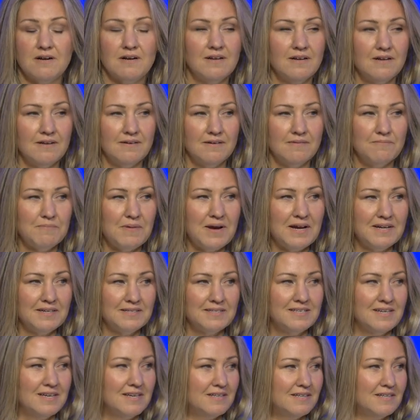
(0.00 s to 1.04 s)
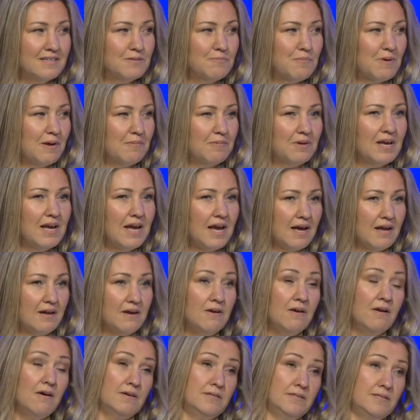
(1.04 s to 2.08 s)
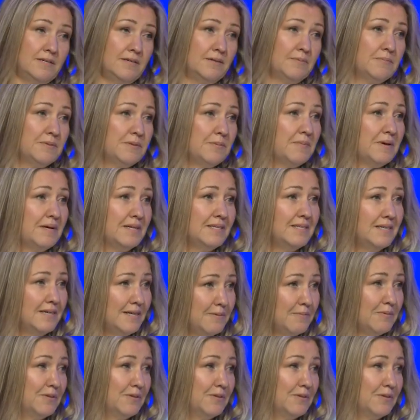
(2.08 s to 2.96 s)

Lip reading: and I say this probably ad nauseum to my team,